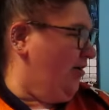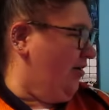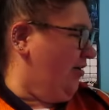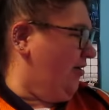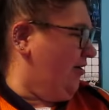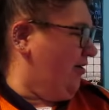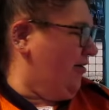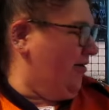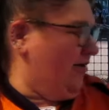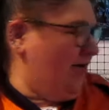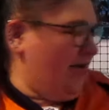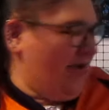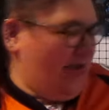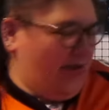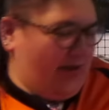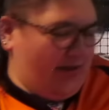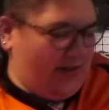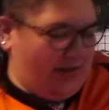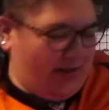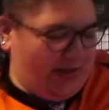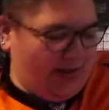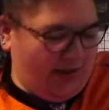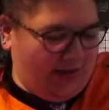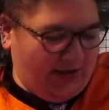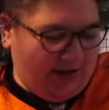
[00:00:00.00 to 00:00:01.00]

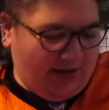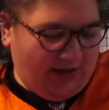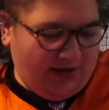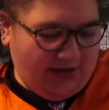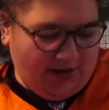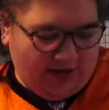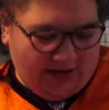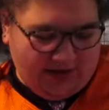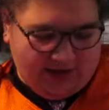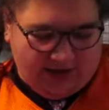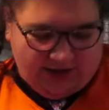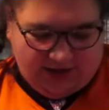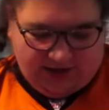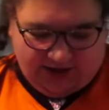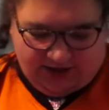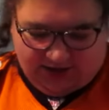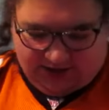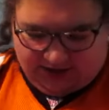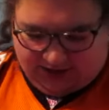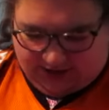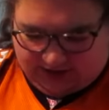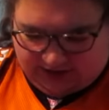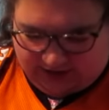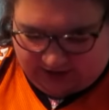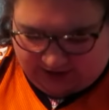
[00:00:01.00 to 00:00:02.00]
Alrighty.
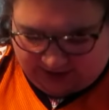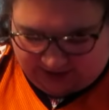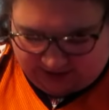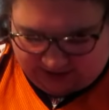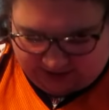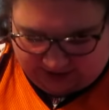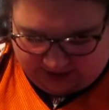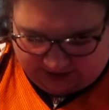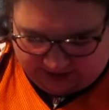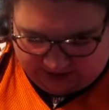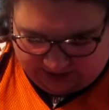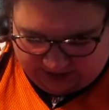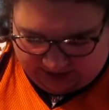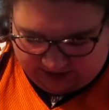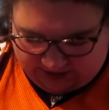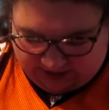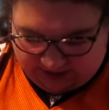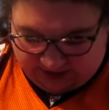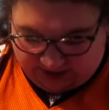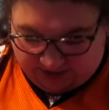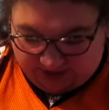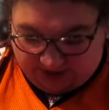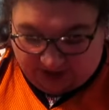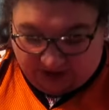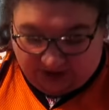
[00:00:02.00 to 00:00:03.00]
And
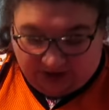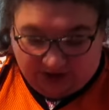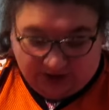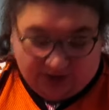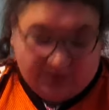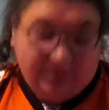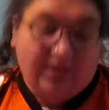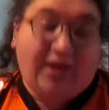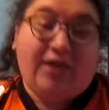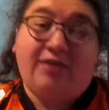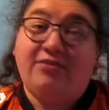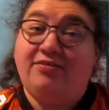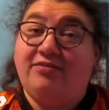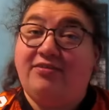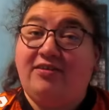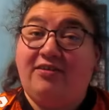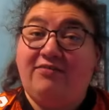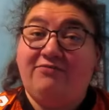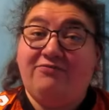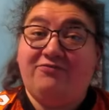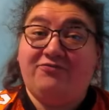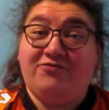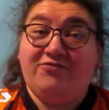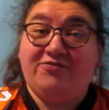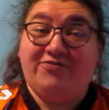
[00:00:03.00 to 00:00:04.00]
okay, that's
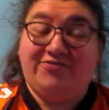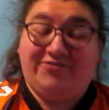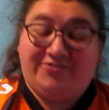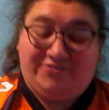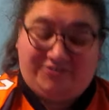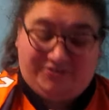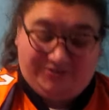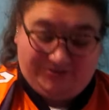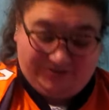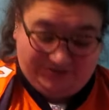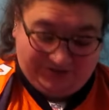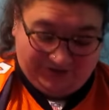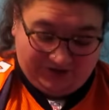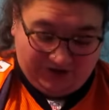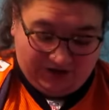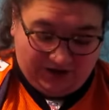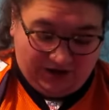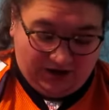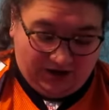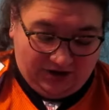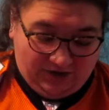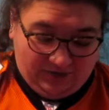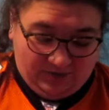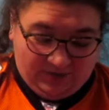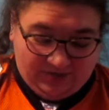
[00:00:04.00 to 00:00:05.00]
it for
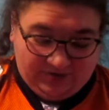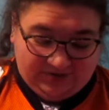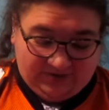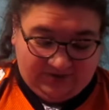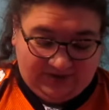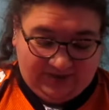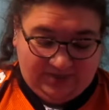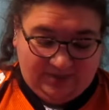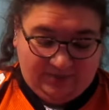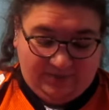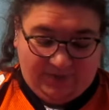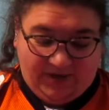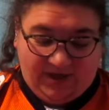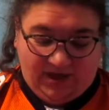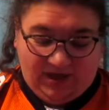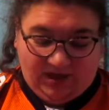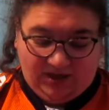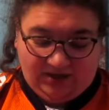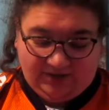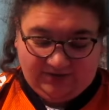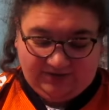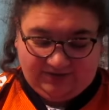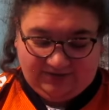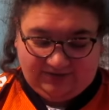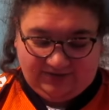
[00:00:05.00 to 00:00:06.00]
what's in the
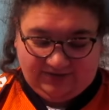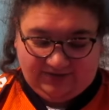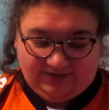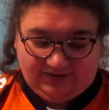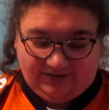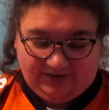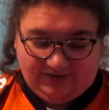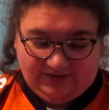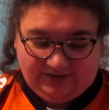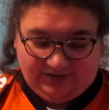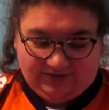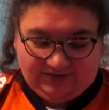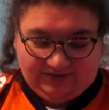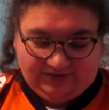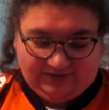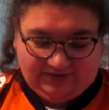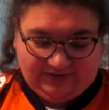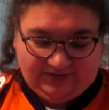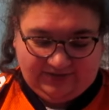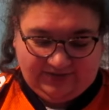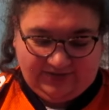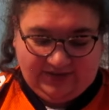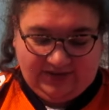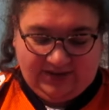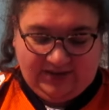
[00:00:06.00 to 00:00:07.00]
box.
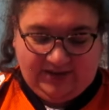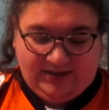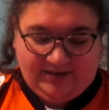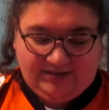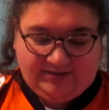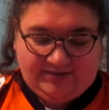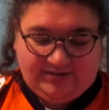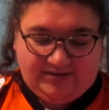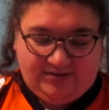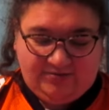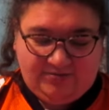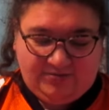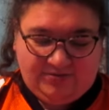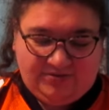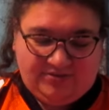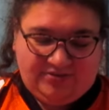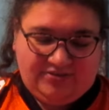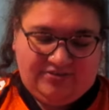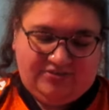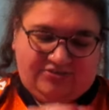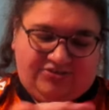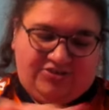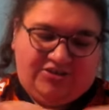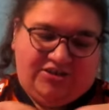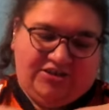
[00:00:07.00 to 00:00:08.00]
Let's see what
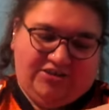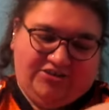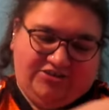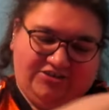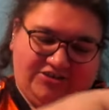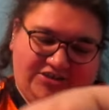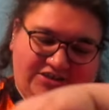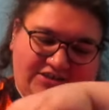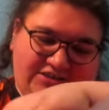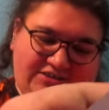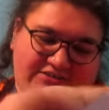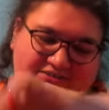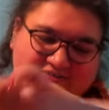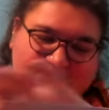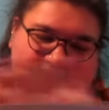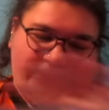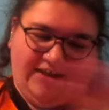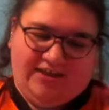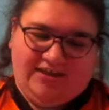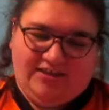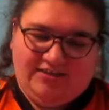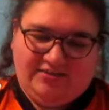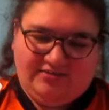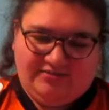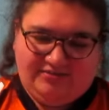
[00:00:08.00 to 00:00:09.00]
the cheat sheet
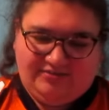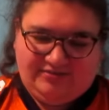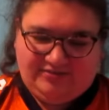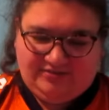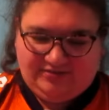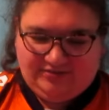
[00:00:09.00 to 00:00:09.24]
says.